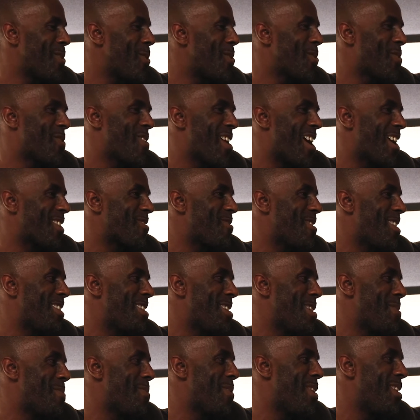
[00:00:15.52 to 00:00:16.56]
No cracks right
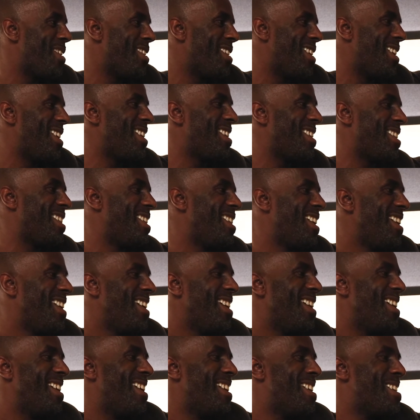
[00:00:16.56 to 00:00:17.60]
here, bro.
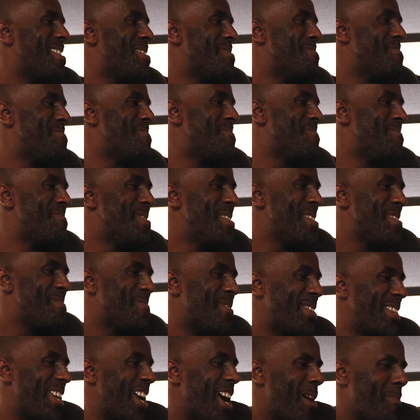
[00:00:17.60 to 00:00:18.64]

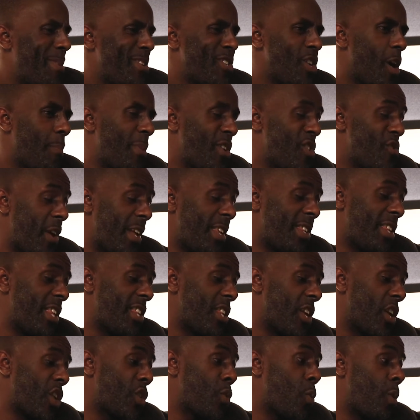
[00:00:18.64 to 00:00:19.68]
But yeah, I've been training
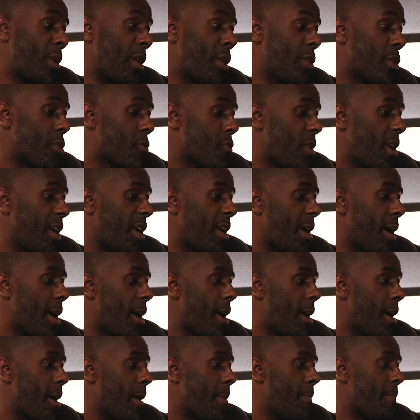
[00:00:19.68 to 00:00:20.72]
since I was 23.
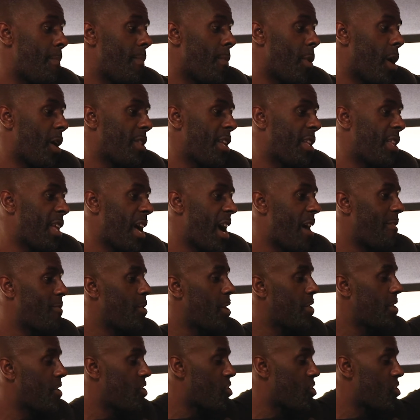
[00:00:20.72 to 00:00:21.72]
I didn't have like the